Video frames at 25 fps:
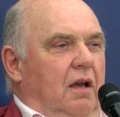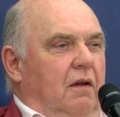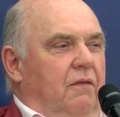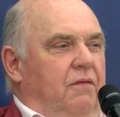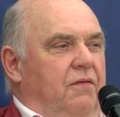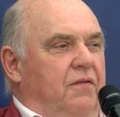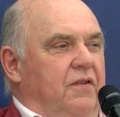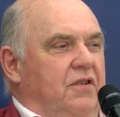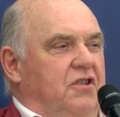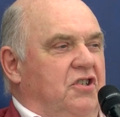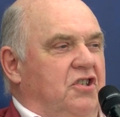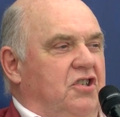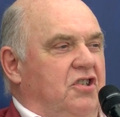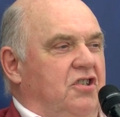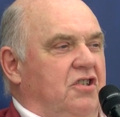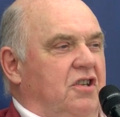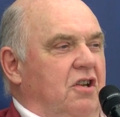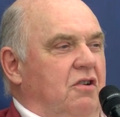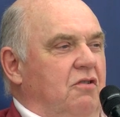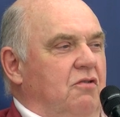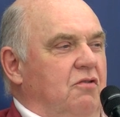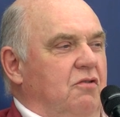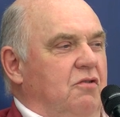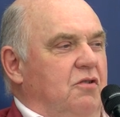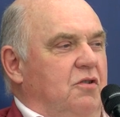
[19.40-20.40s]

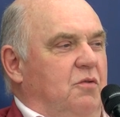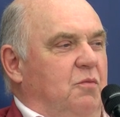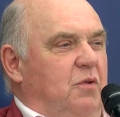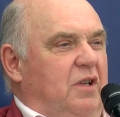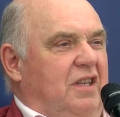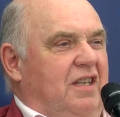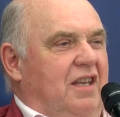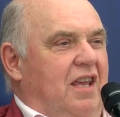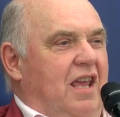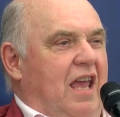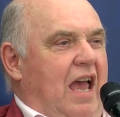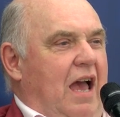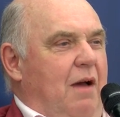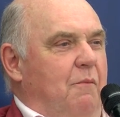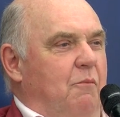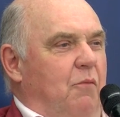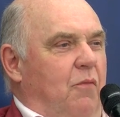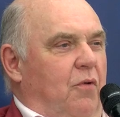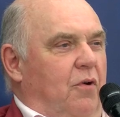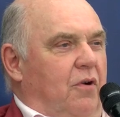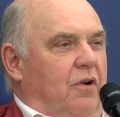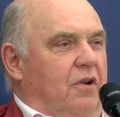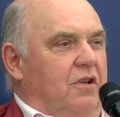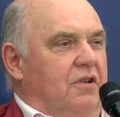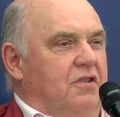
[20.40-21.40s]
festooned with
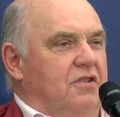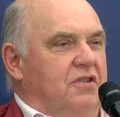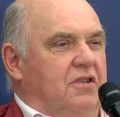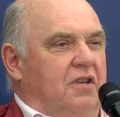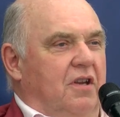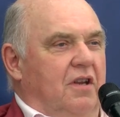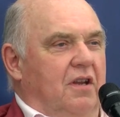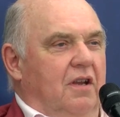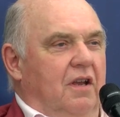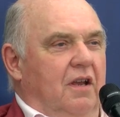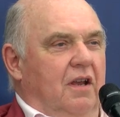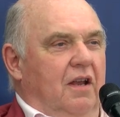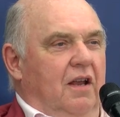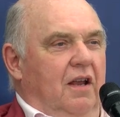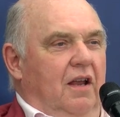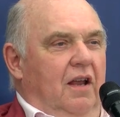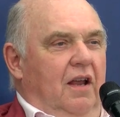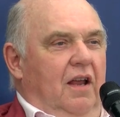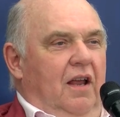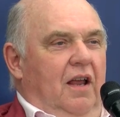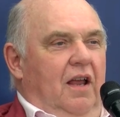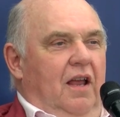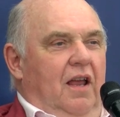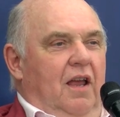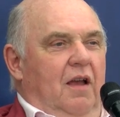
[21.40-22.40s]
cameras
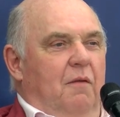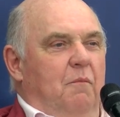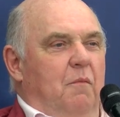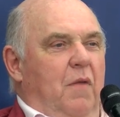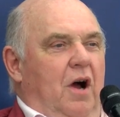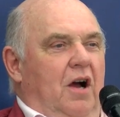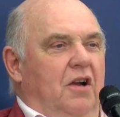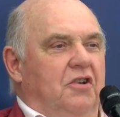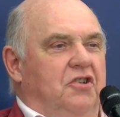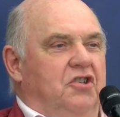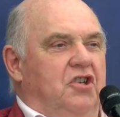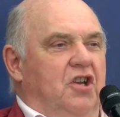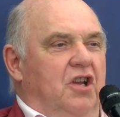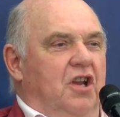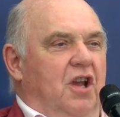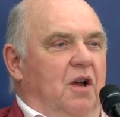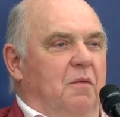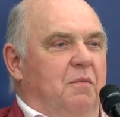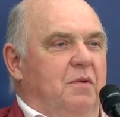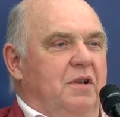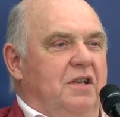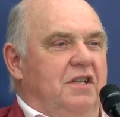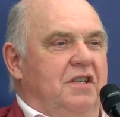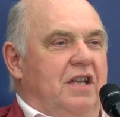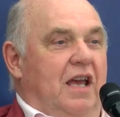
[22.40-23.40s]
marching
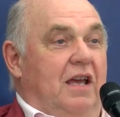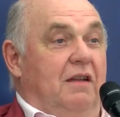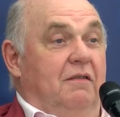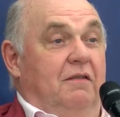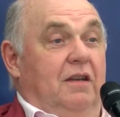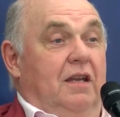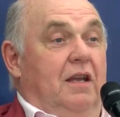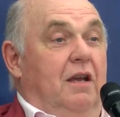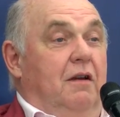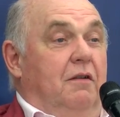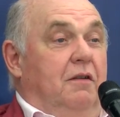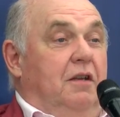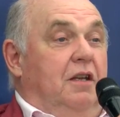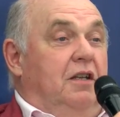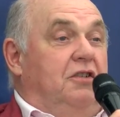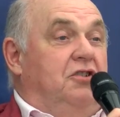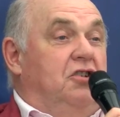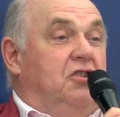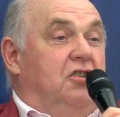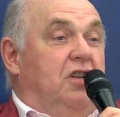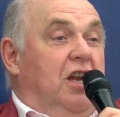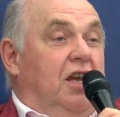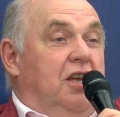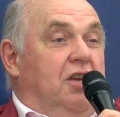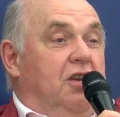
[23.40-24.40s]
up and down, you know,
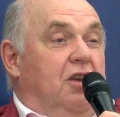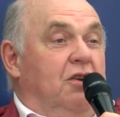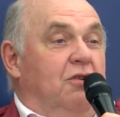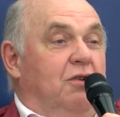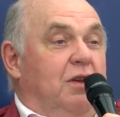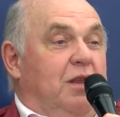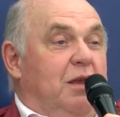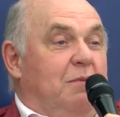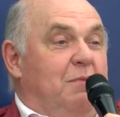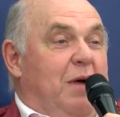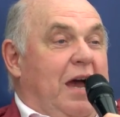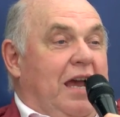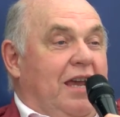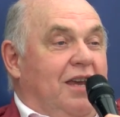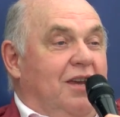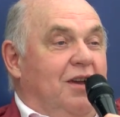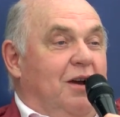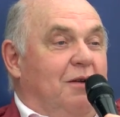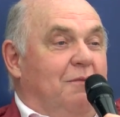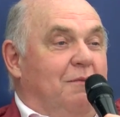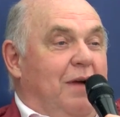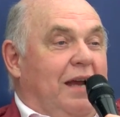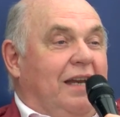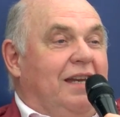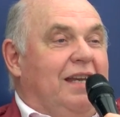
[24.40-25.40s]
just like you at the back,
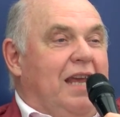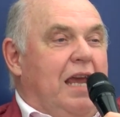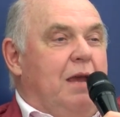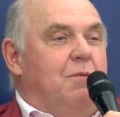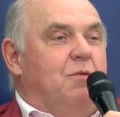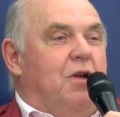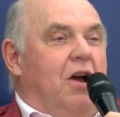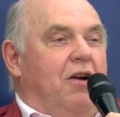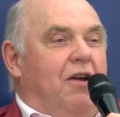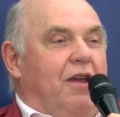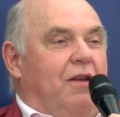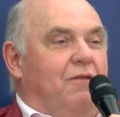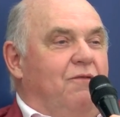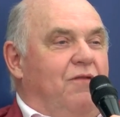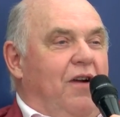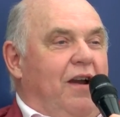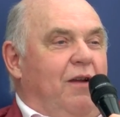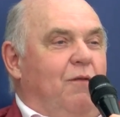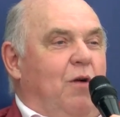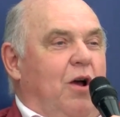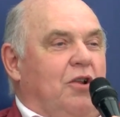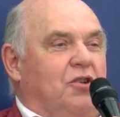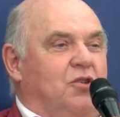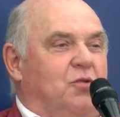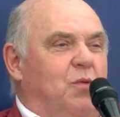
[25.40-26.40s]
young man. Keep going, very
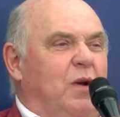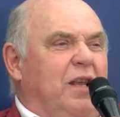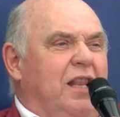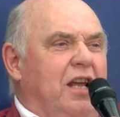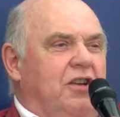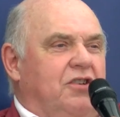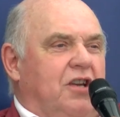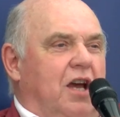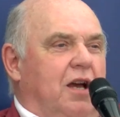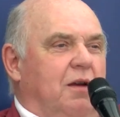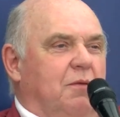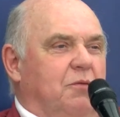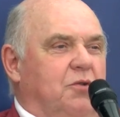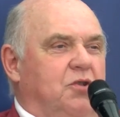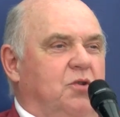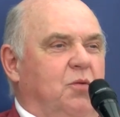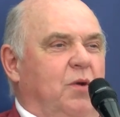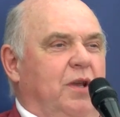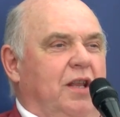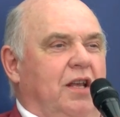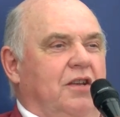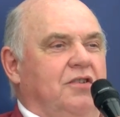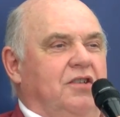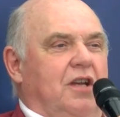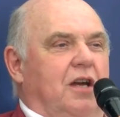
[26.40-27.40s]
well. Swing those arms,
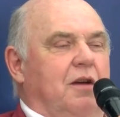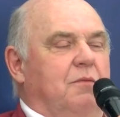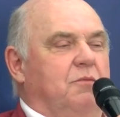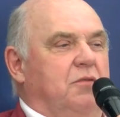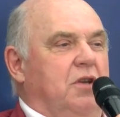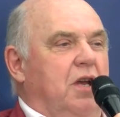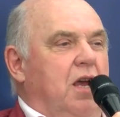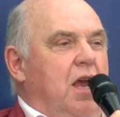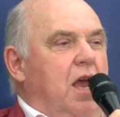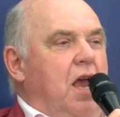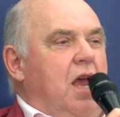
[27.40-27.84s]
swing those arms.